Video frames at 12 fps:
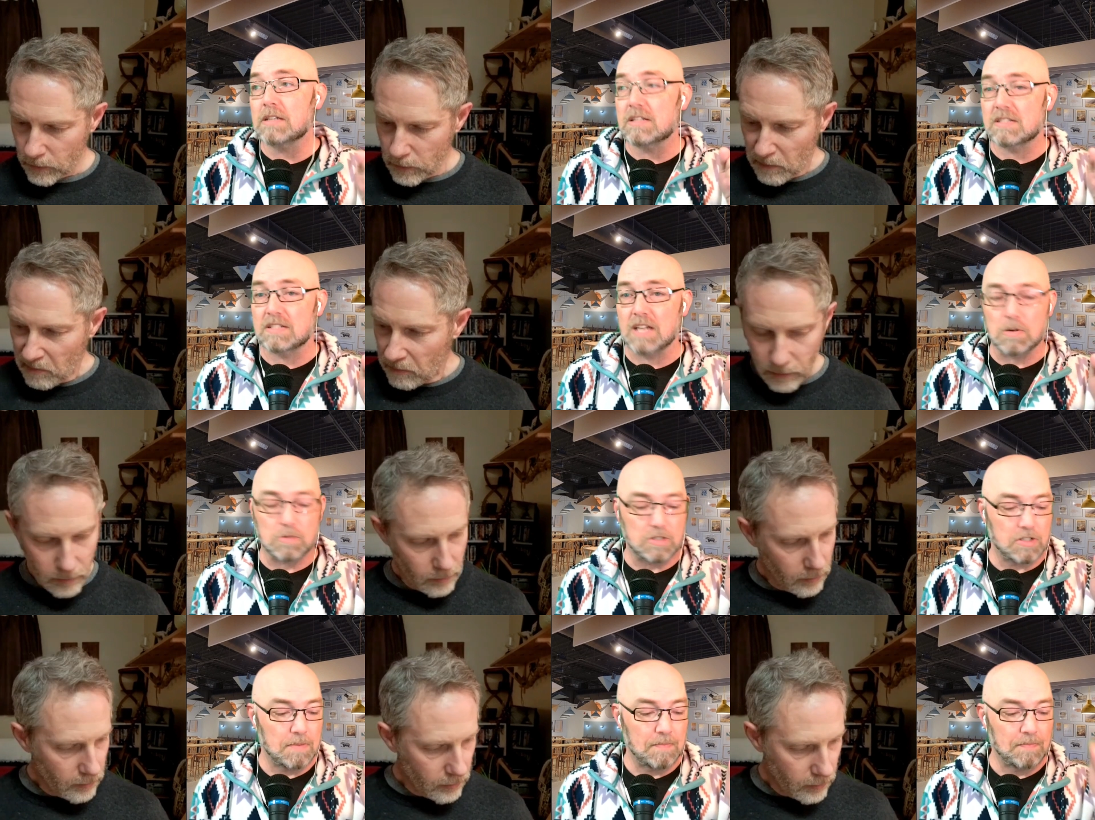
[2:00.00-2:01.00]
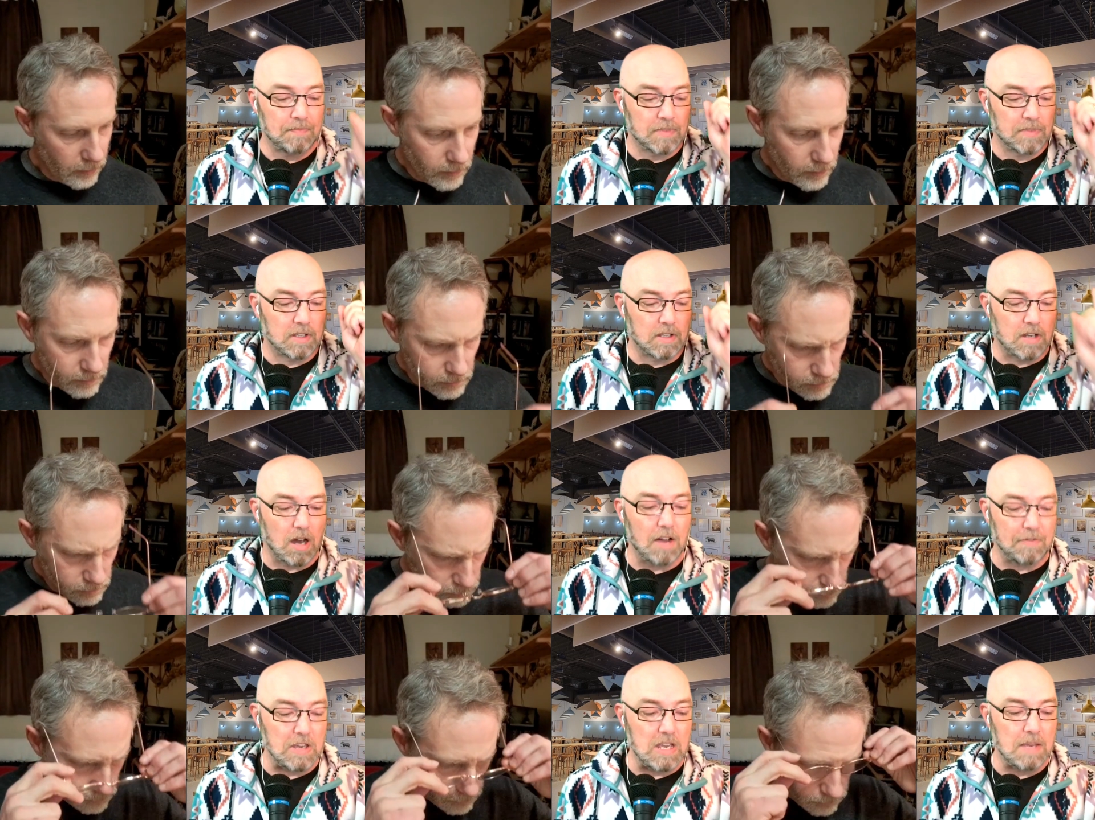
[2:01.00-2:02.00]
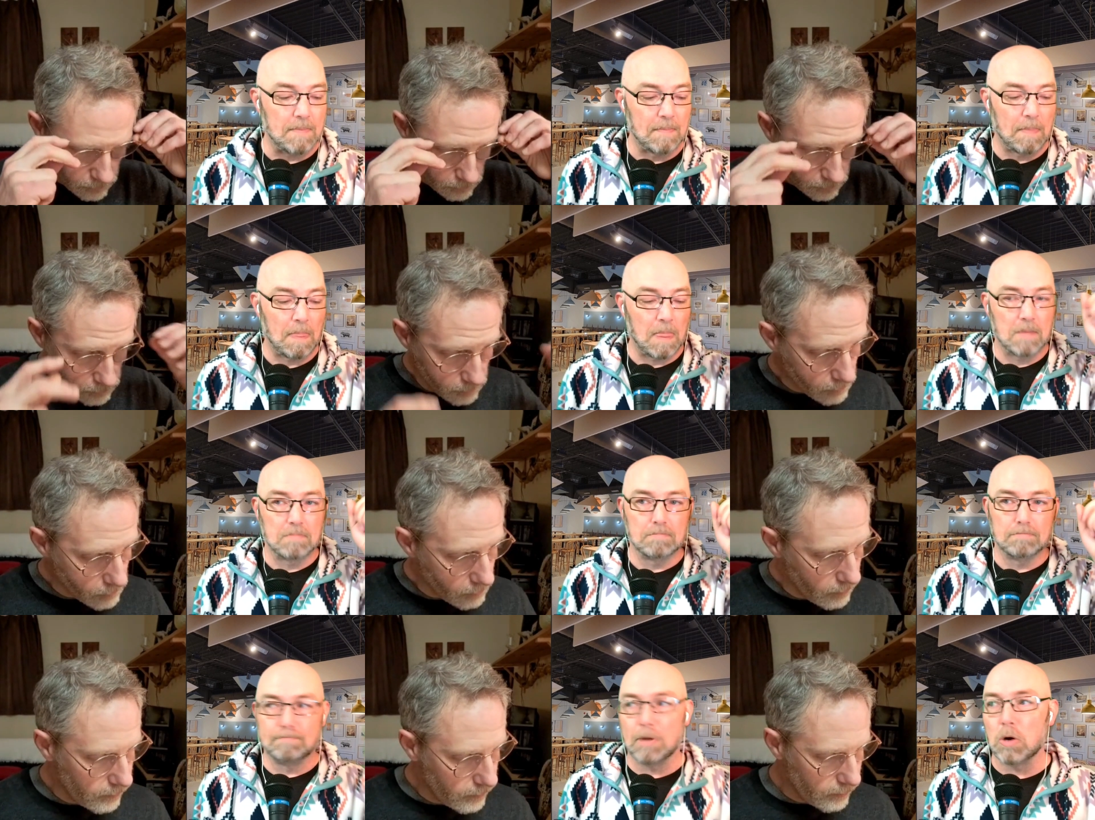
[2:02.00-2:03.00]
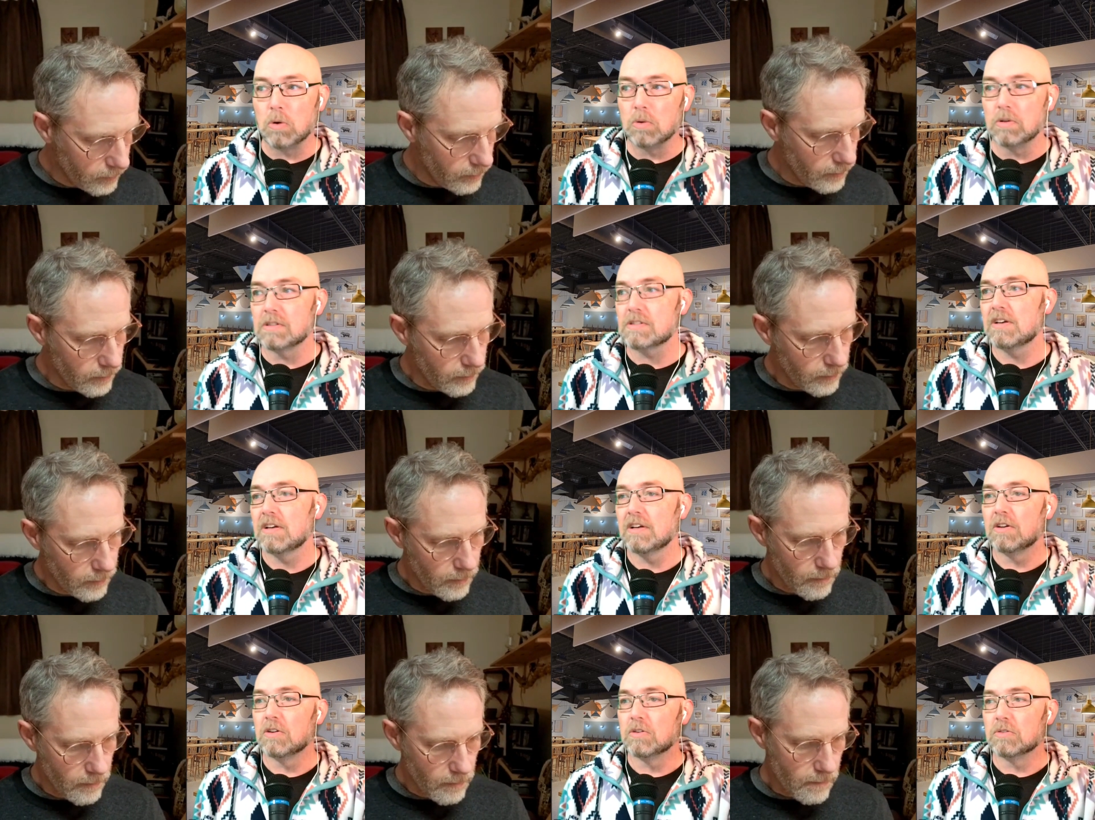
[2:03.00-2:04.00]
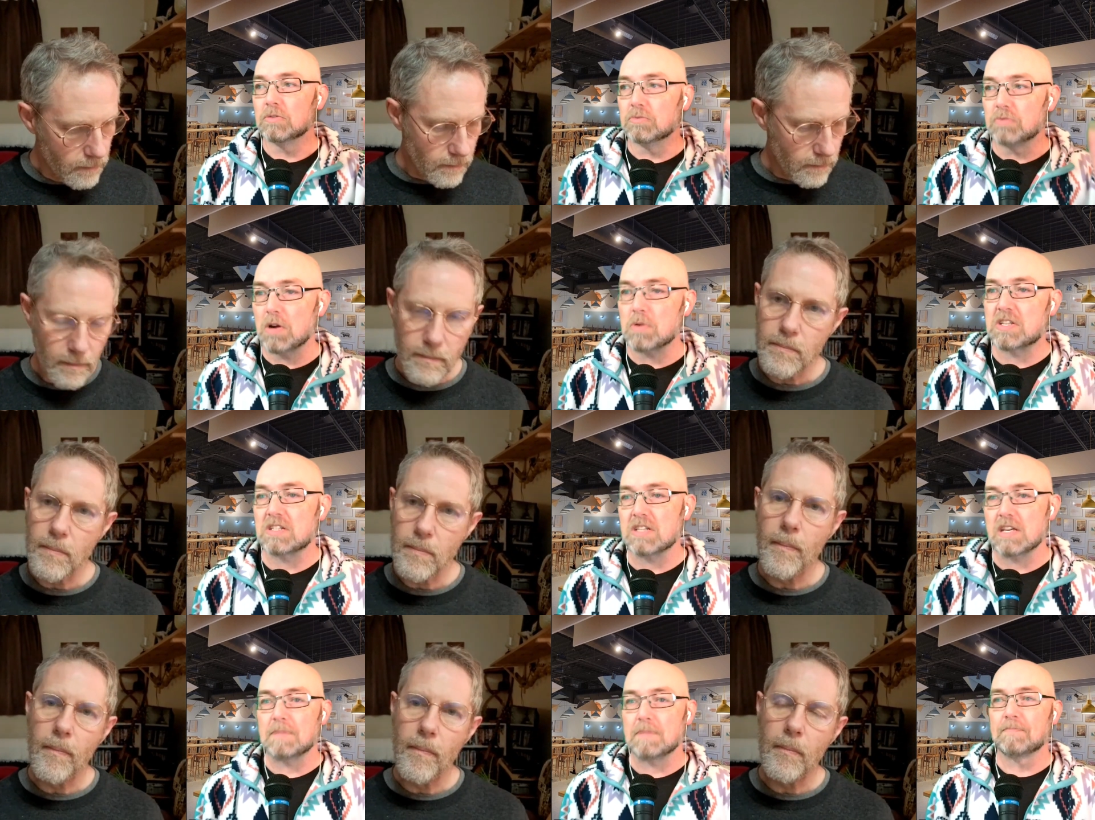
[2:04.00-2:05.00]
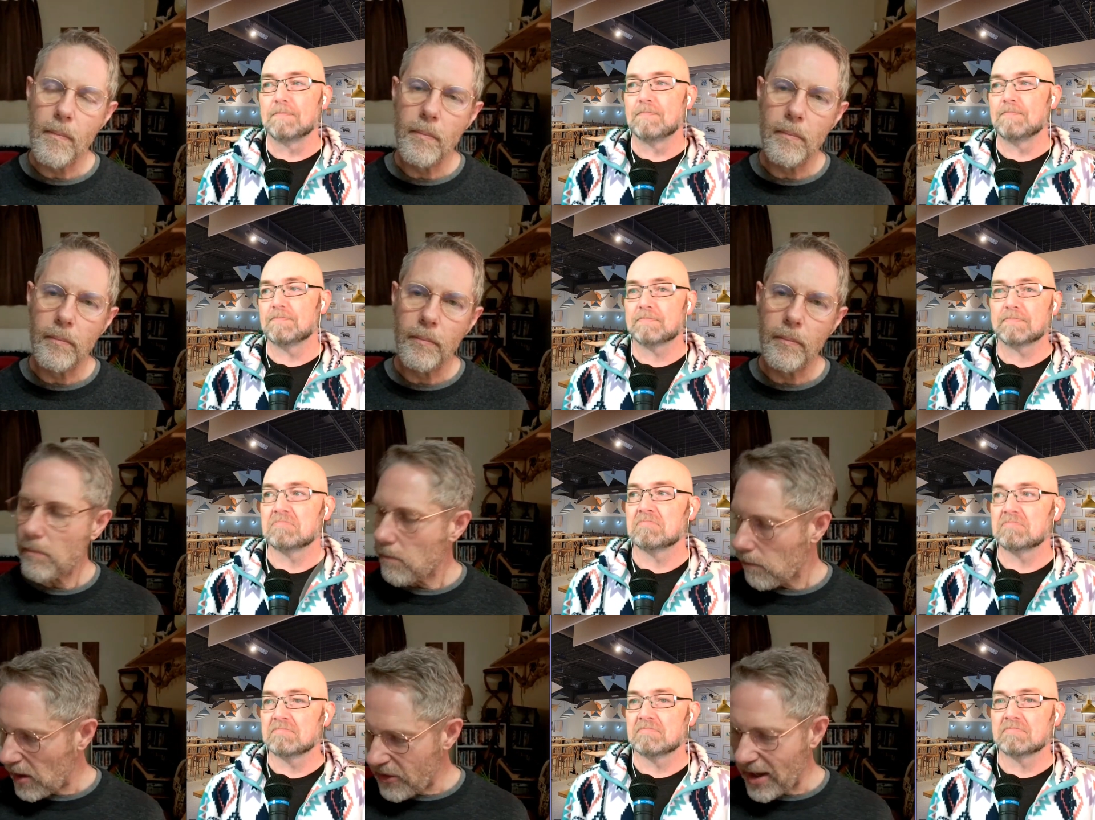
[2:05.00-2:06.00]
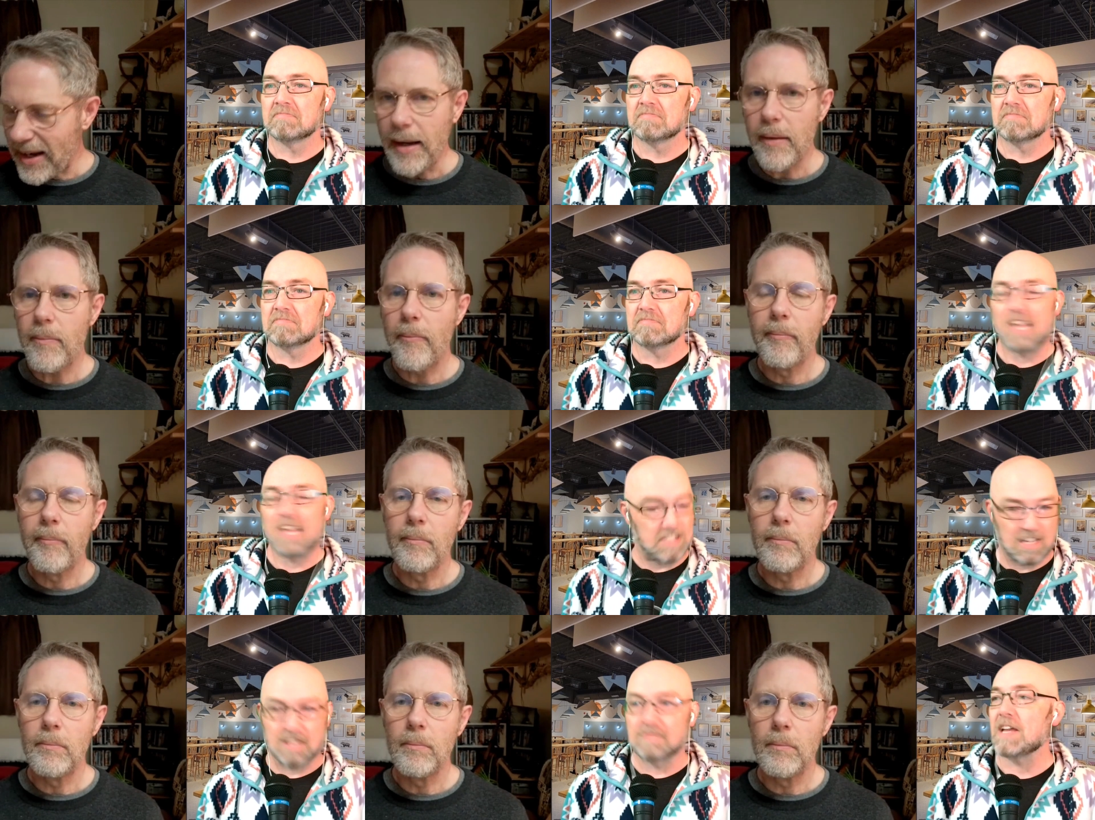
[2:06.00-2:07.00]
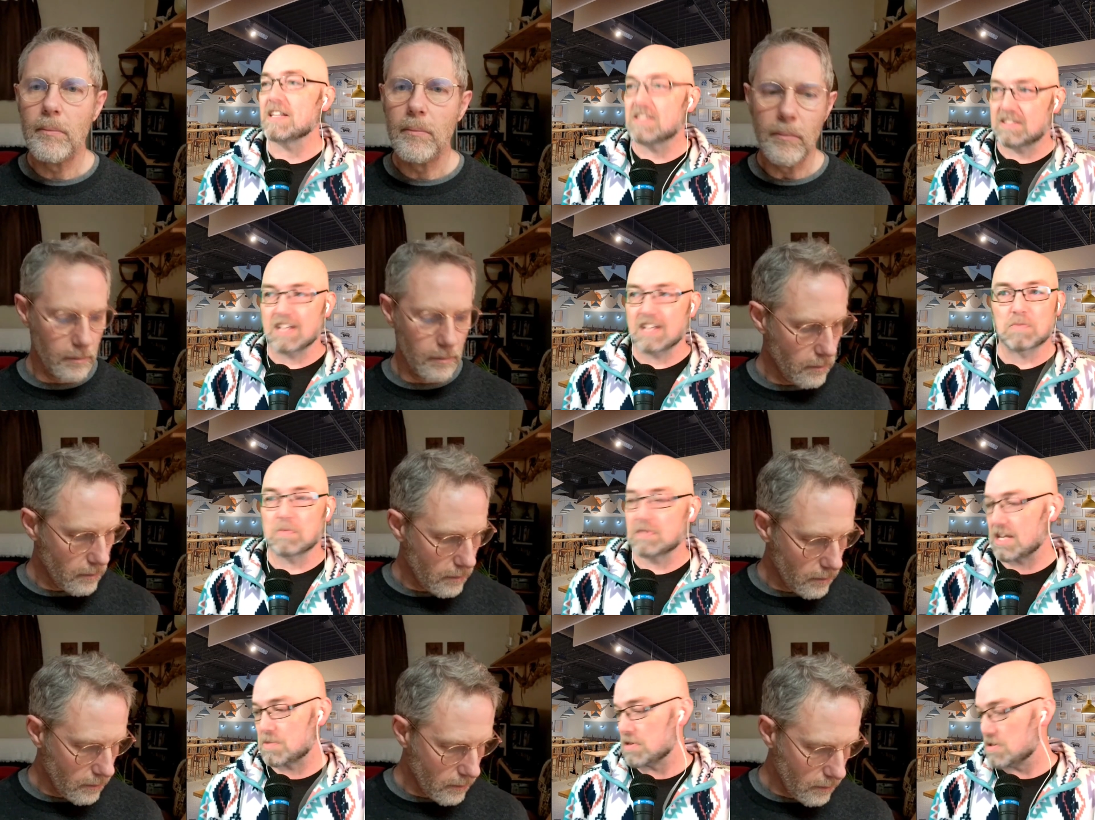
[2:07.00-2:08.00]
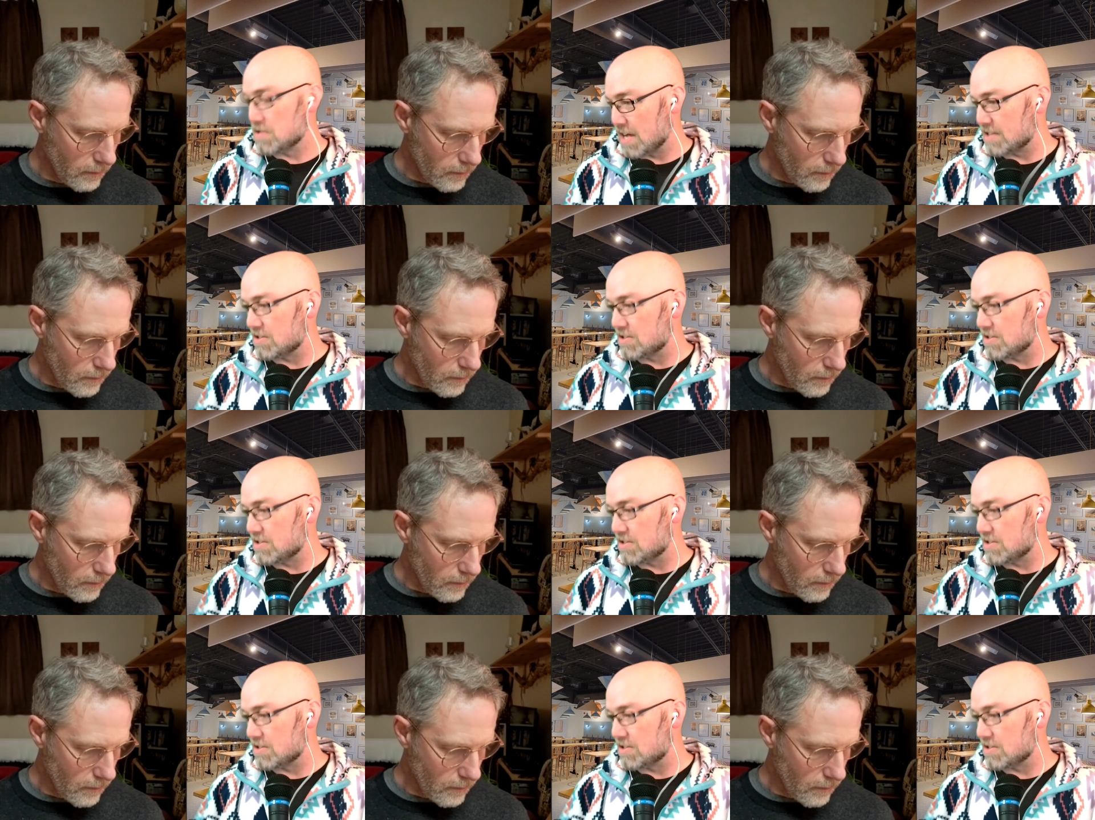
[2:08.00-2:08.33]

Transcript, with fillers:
Speaker 1: Milk Stout, coffee, bold, roasty. Is that it? That's it. That's that's that's what you